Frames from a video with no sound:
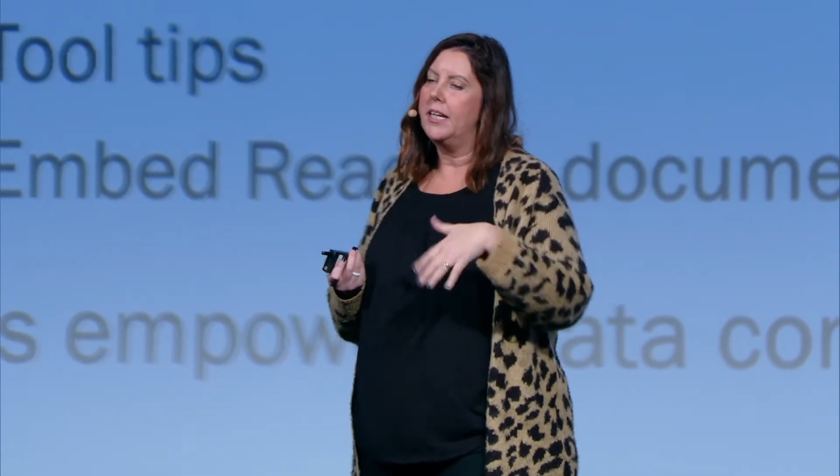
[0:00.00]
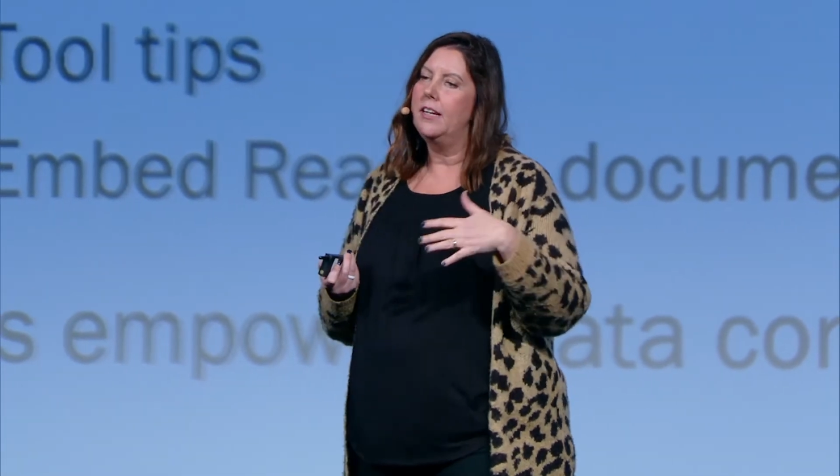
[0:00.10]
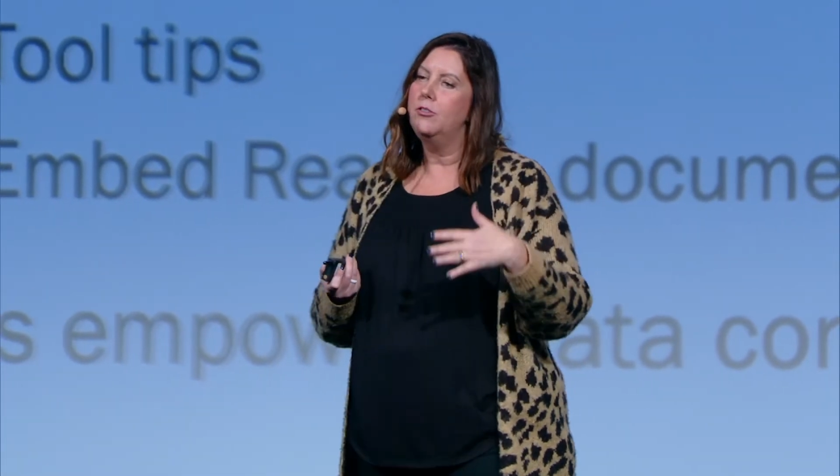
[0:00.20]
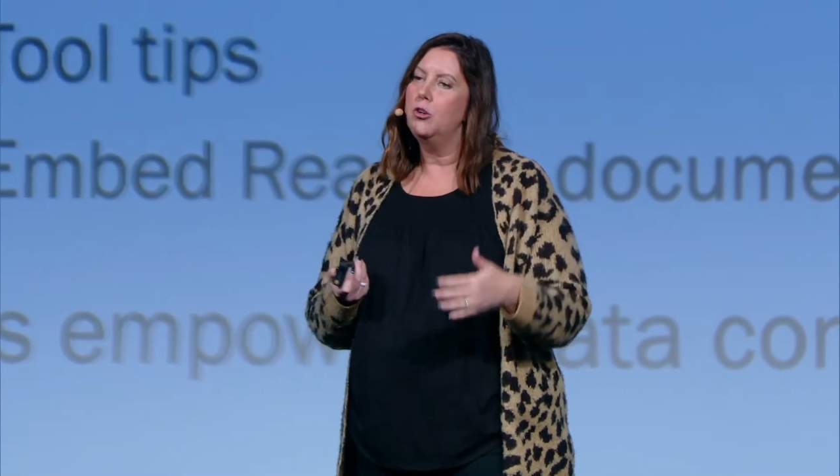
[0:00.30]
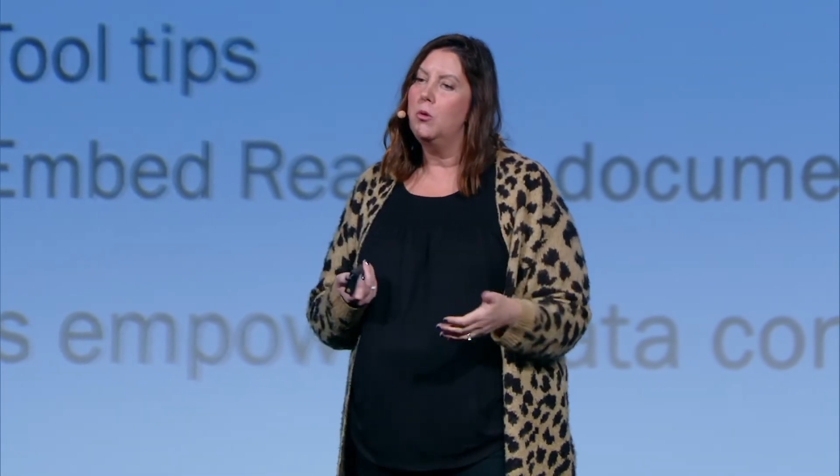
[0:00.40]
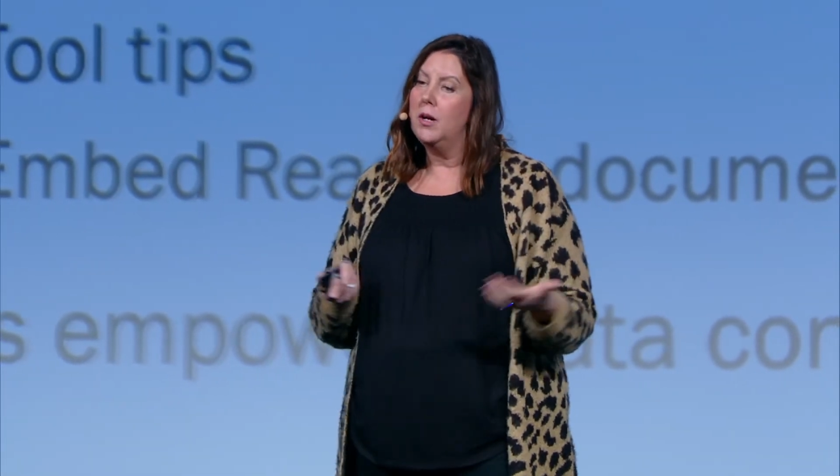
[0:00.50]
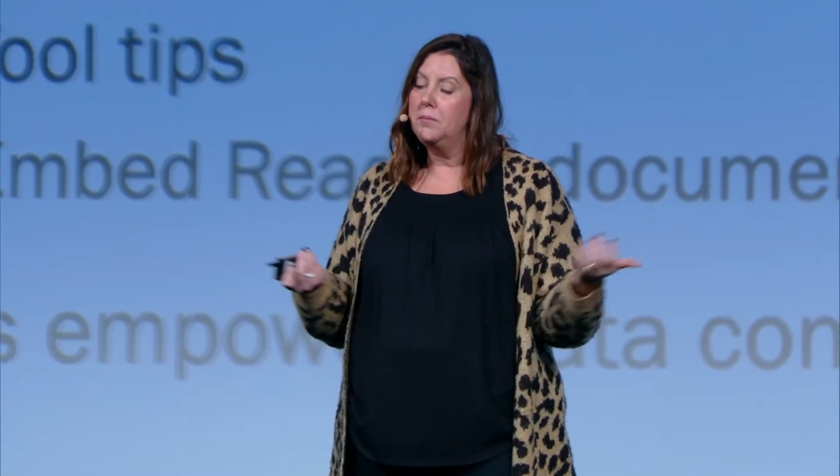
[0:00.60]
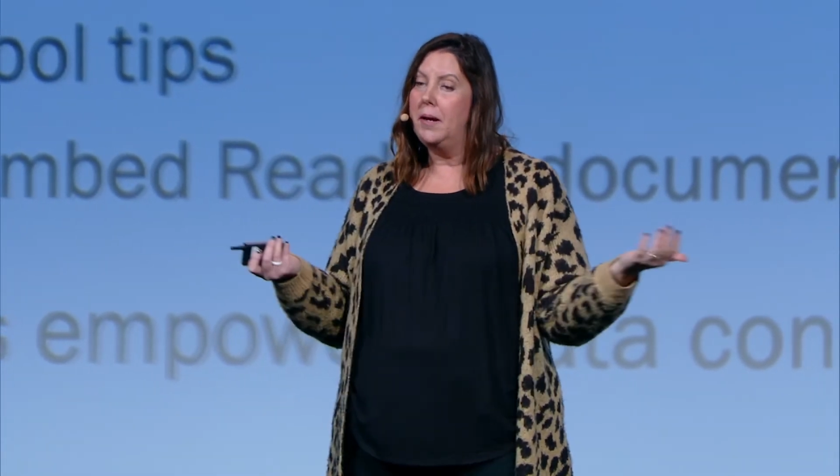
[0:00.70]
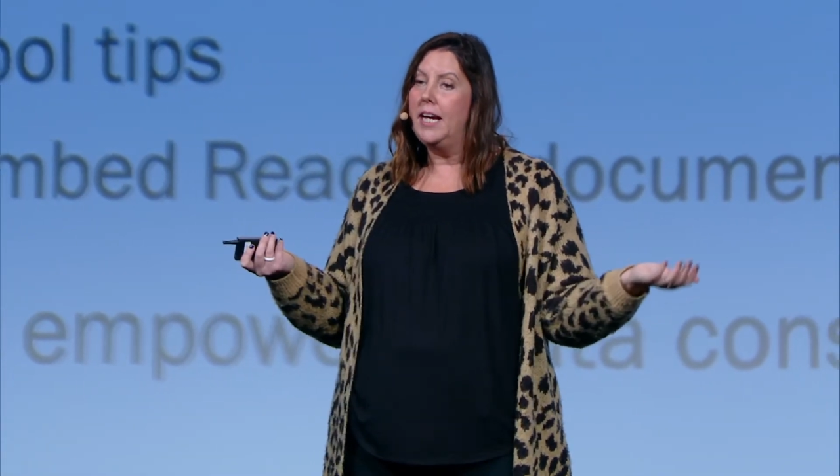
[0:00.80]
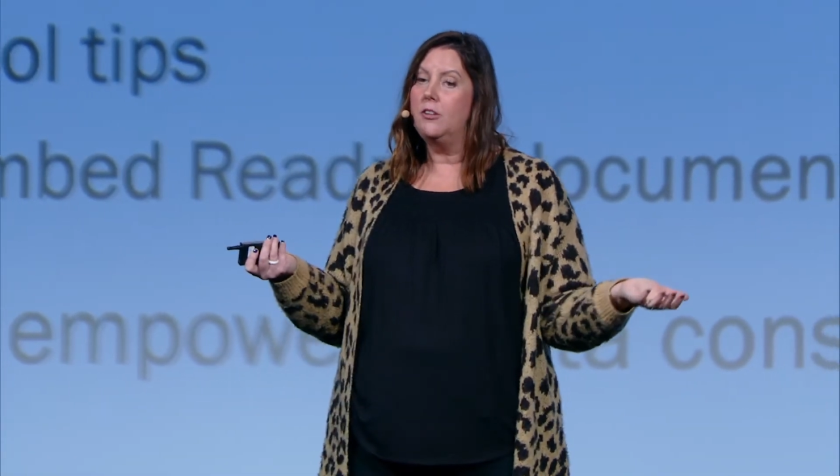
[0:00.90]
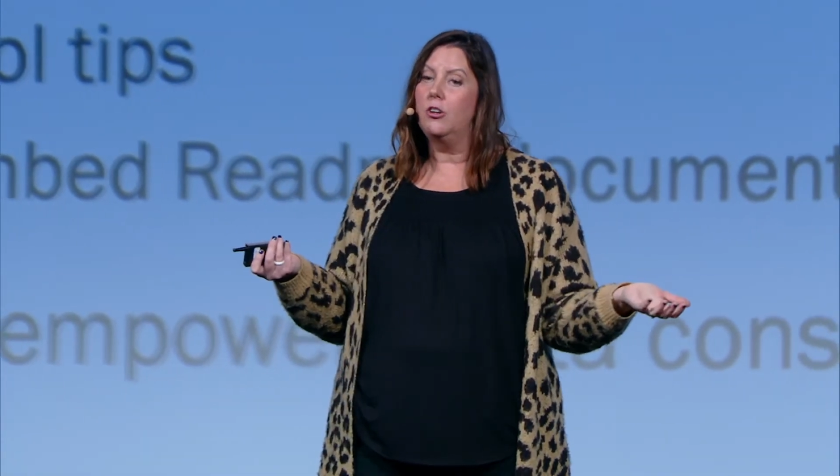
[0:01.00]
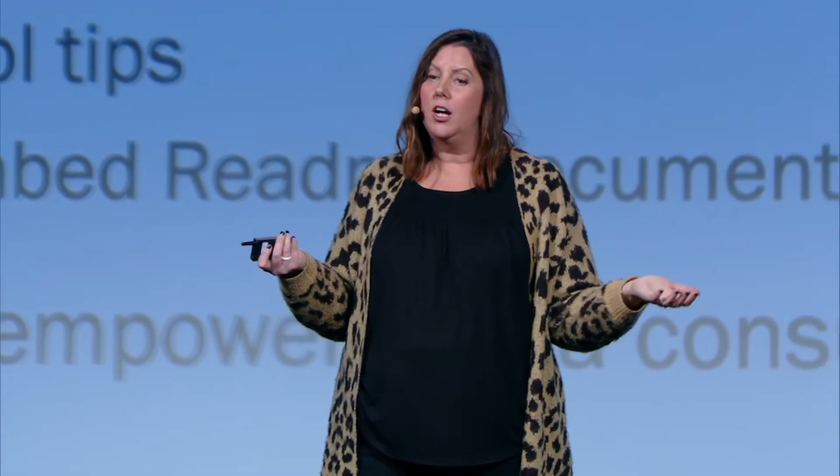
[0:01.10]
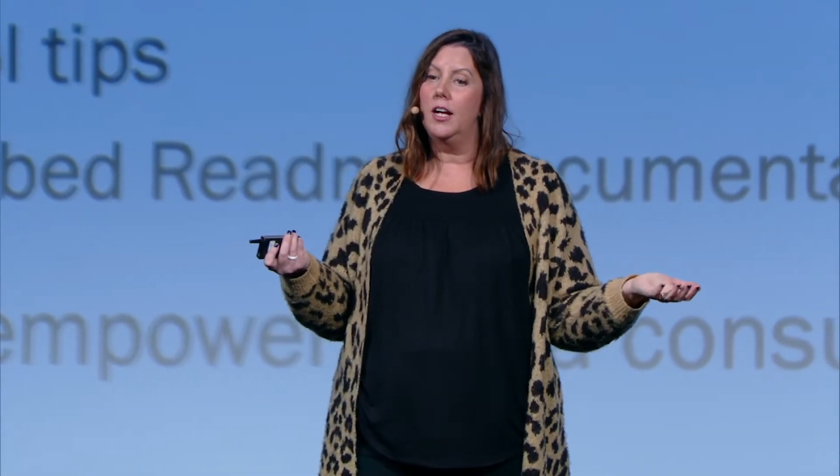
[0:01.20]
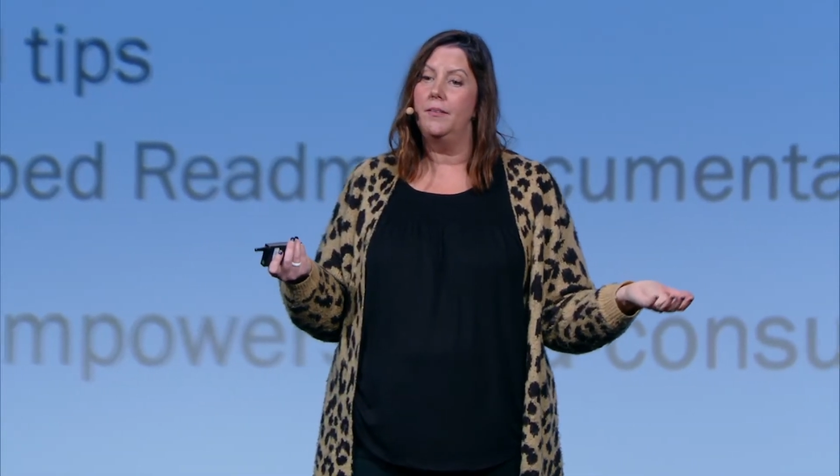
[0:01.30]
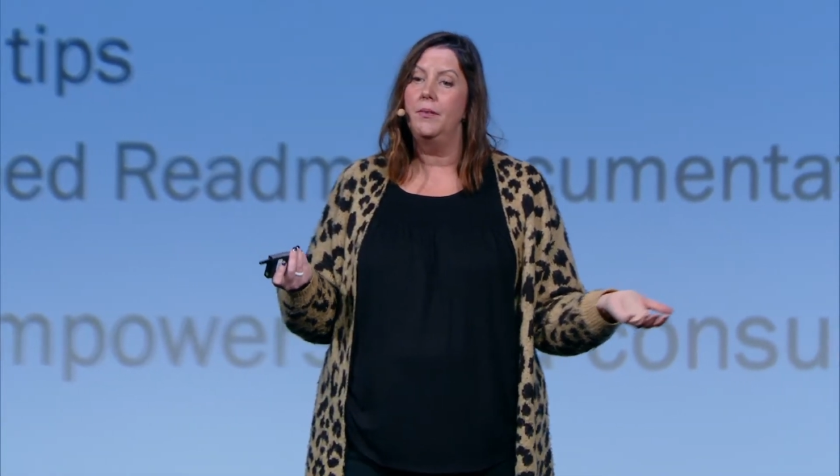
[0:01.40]
gives you a one-page
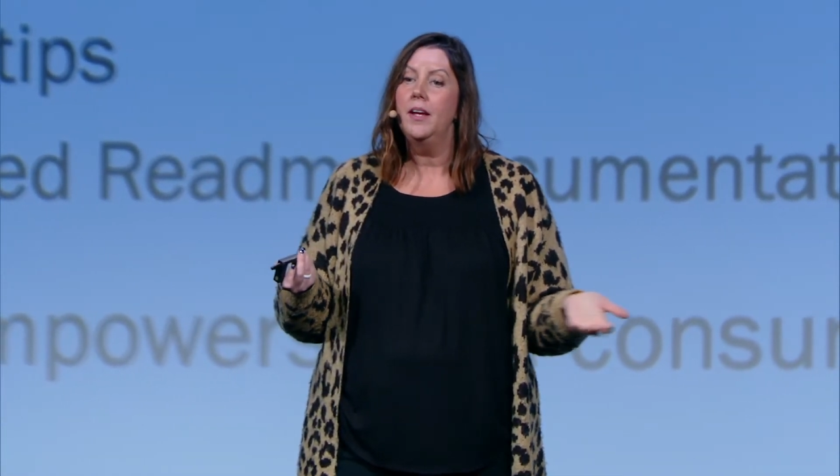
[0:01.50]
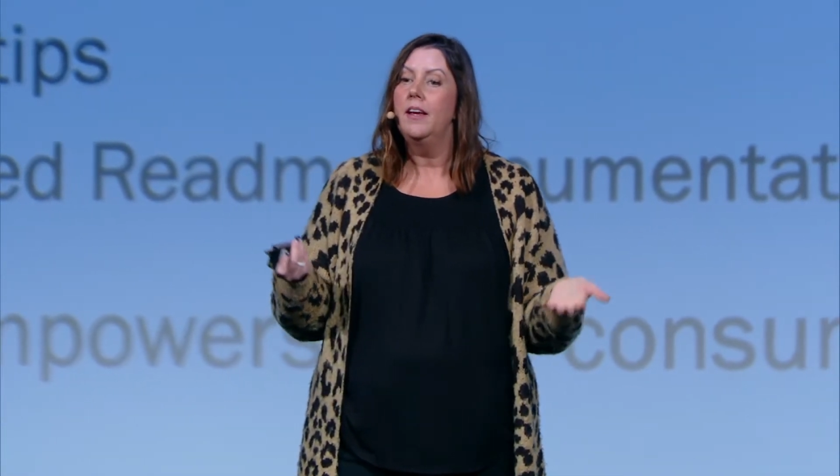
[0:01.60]
on